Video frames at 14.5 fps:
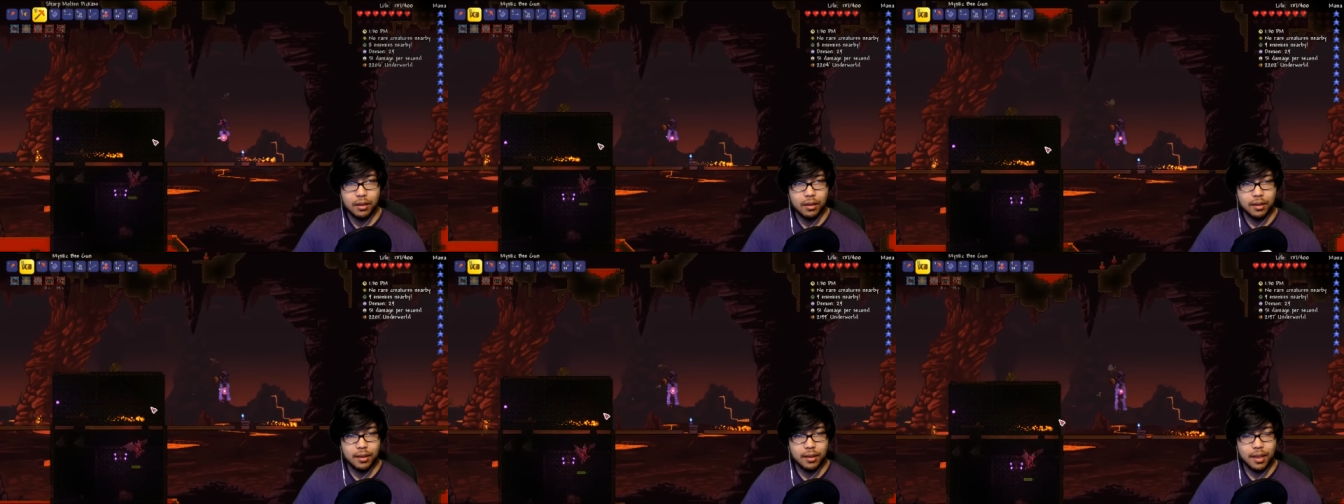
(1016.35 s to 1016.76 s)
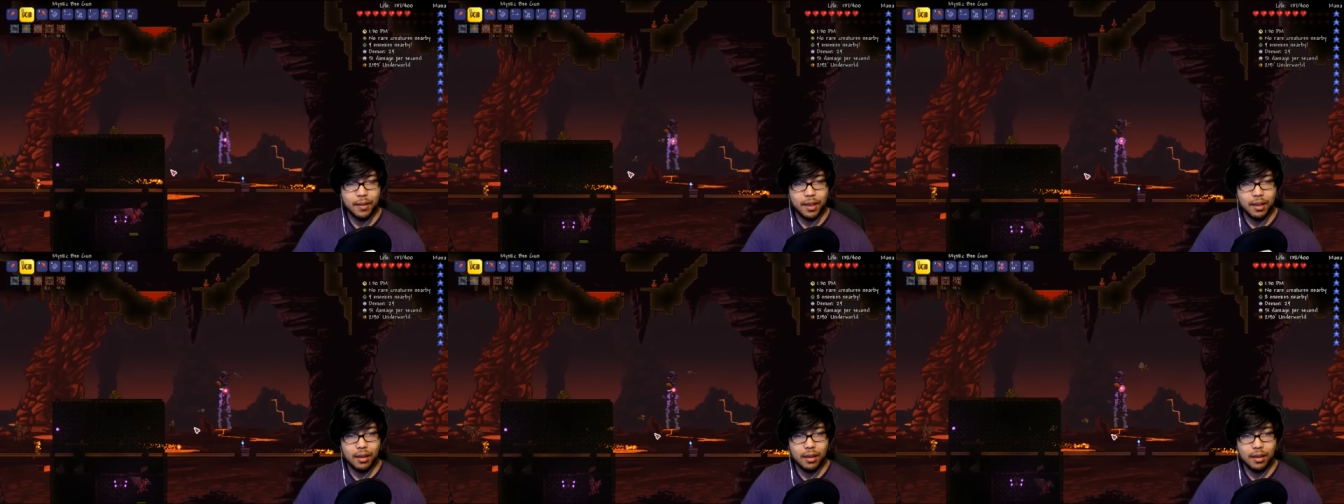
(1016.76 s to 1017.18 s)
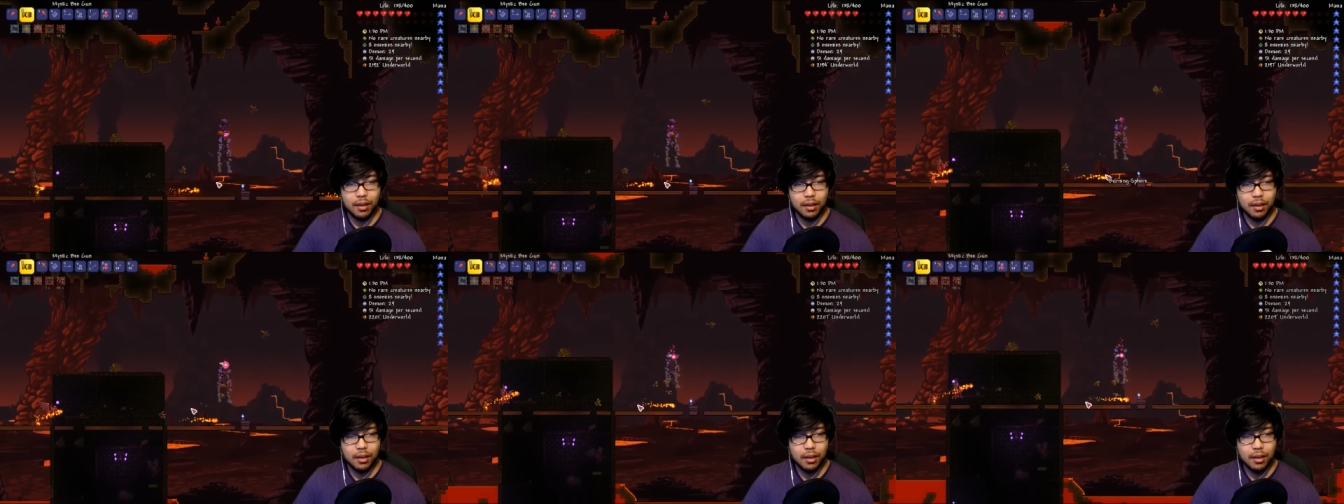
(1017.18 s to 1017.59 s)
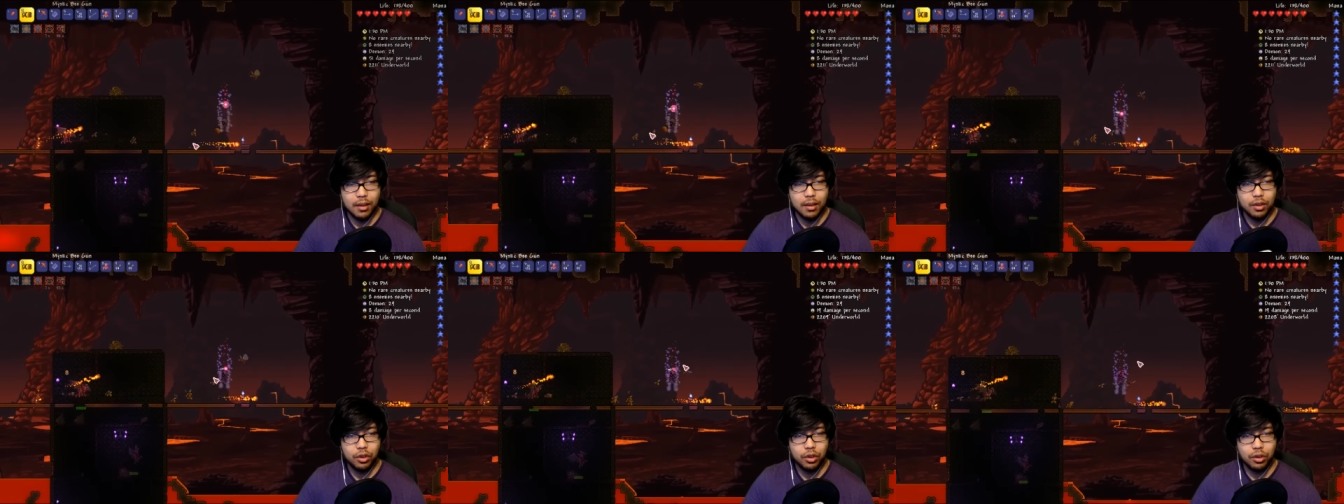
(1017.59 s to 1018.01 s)
Stop it.
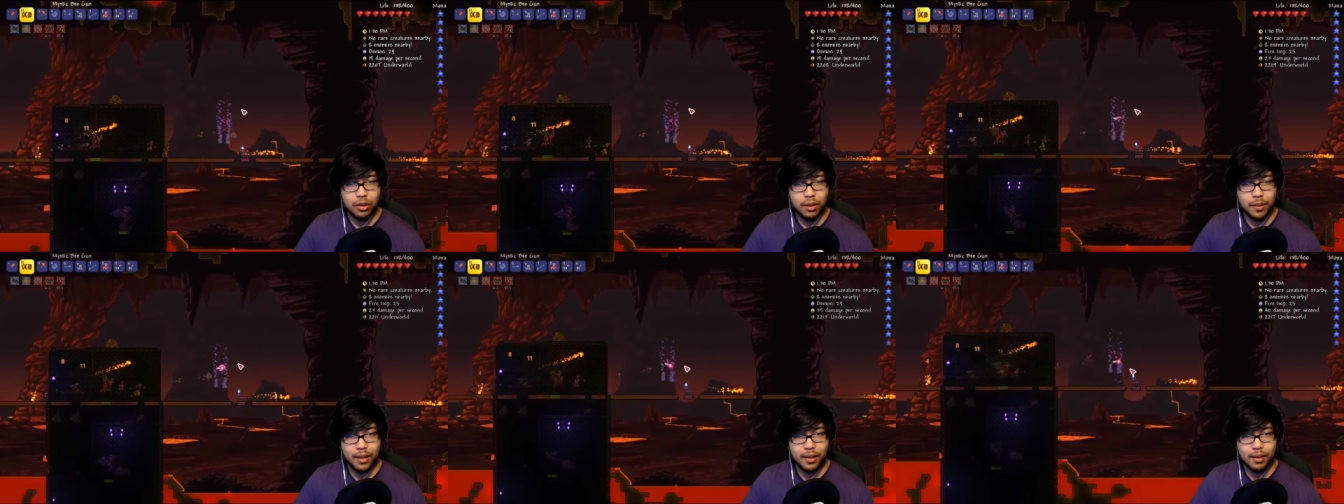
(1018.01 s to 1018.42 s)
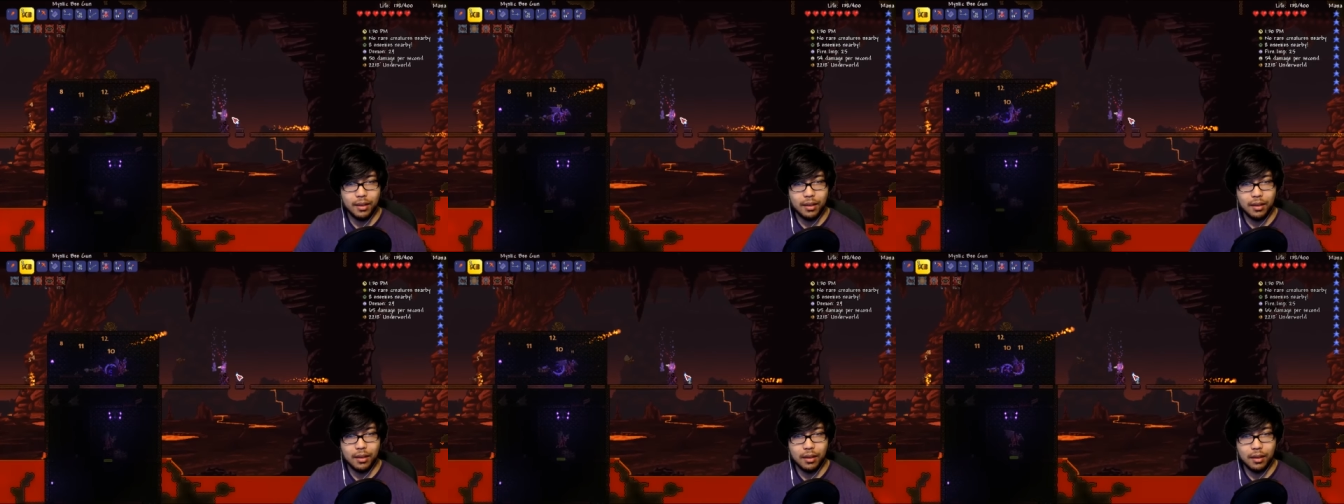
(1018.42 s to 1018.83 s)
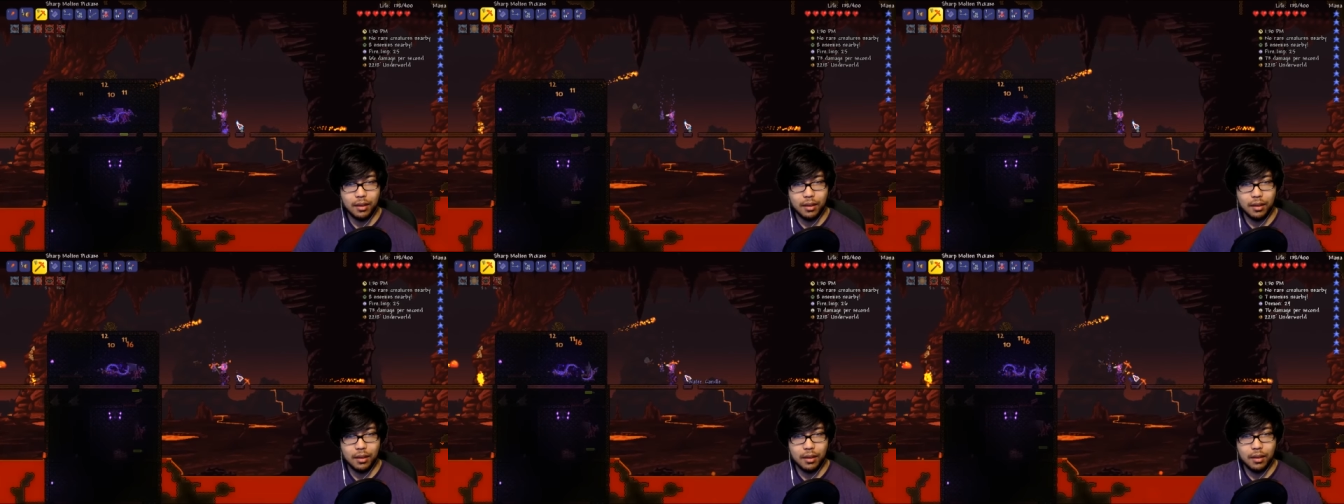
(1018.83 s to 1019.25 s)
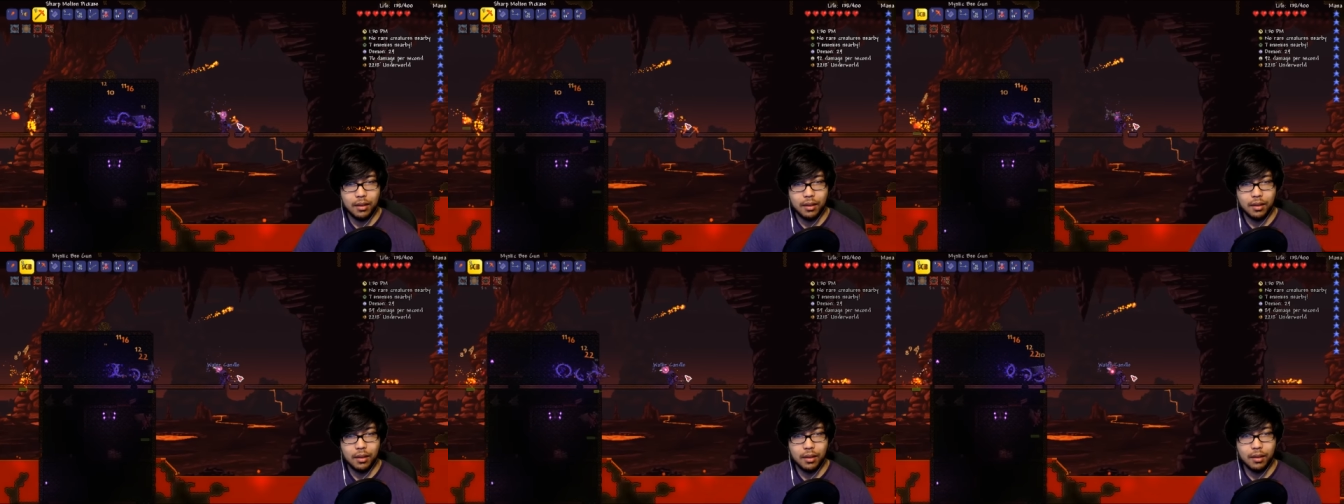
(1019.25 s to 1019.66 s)
Stop it.
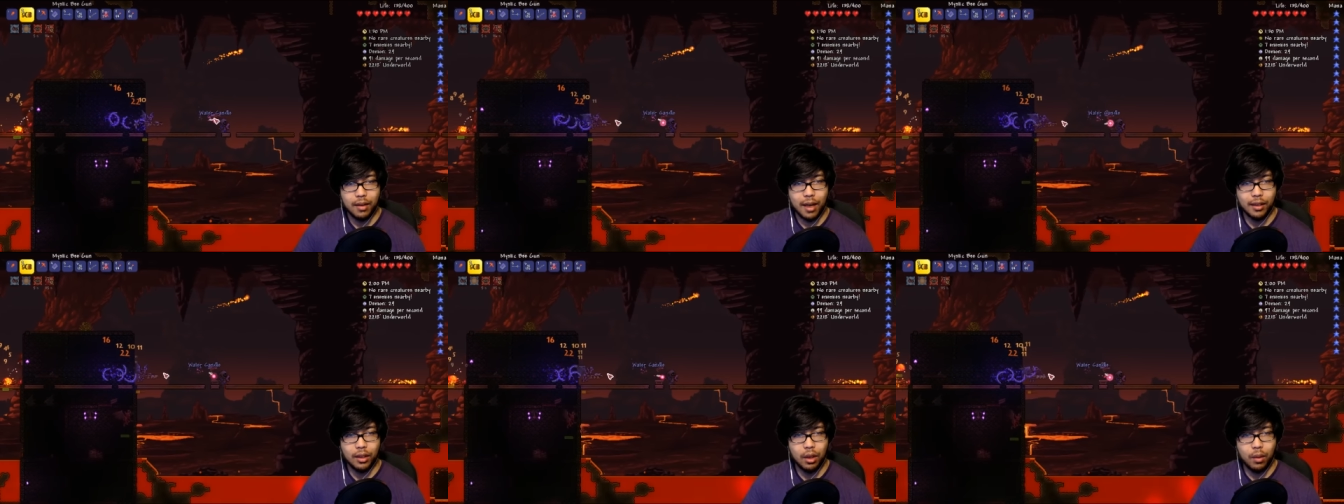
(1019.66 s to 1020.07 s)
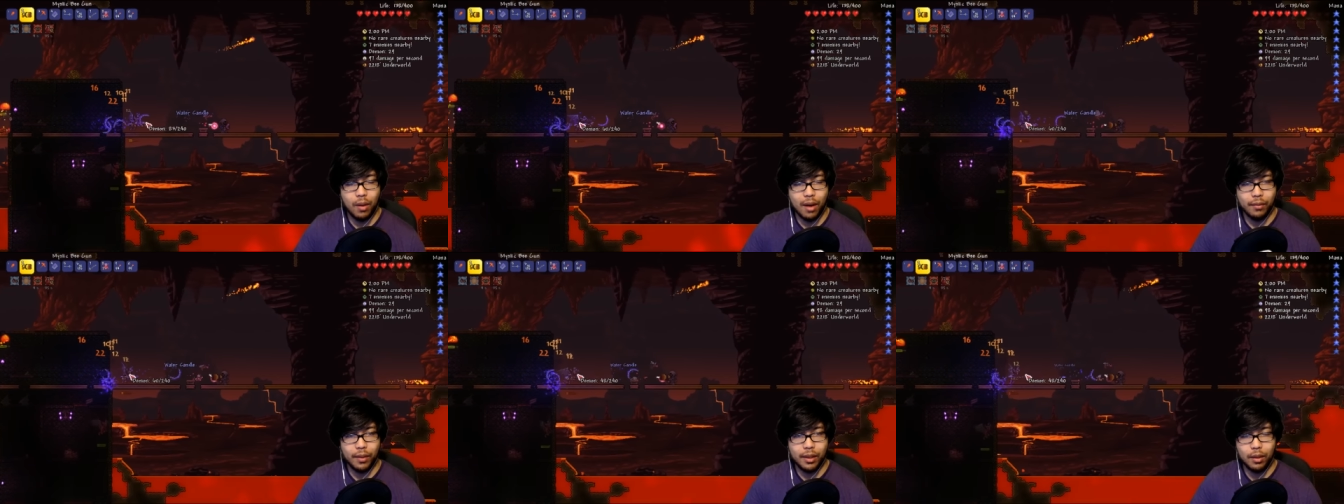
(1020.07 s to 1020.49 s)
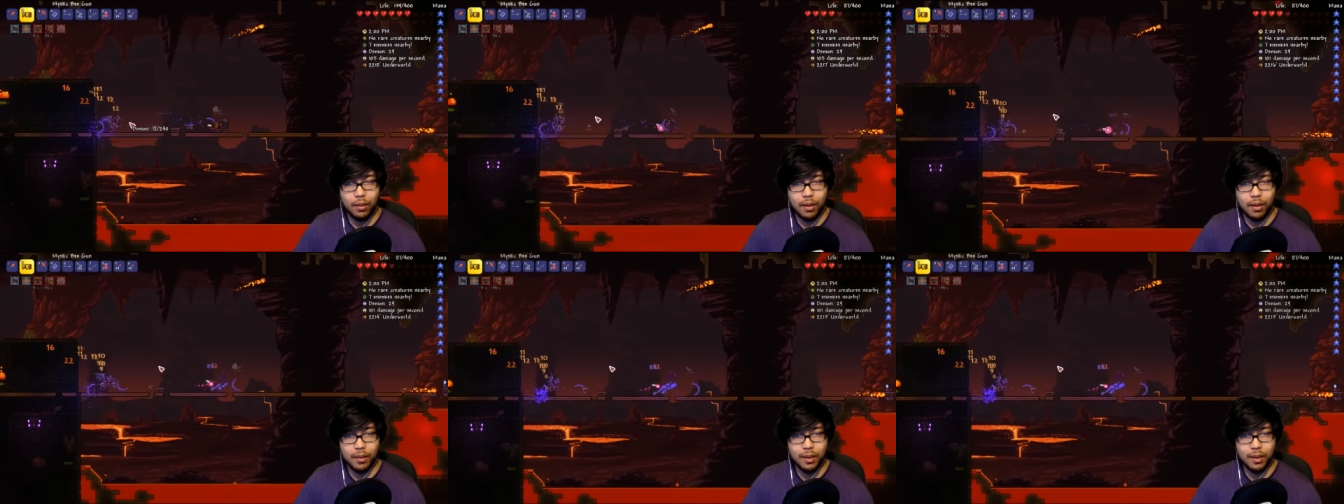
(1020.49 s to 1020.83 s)
All right, don't. I really don't want any